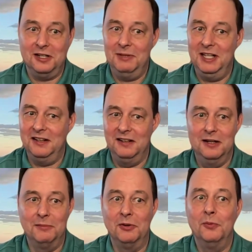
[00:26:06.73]
I mean,
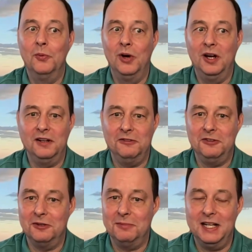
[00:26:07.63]
number one, if
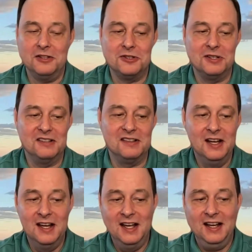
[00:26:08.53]
you're a manager,
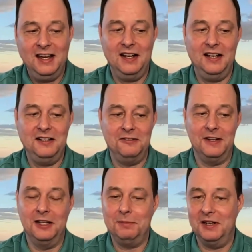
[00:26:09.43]
is can I
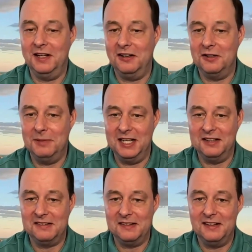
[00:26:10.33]
develop and hire the
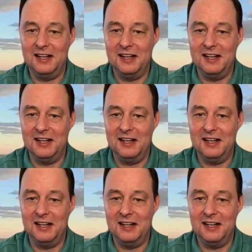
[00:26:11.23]
best?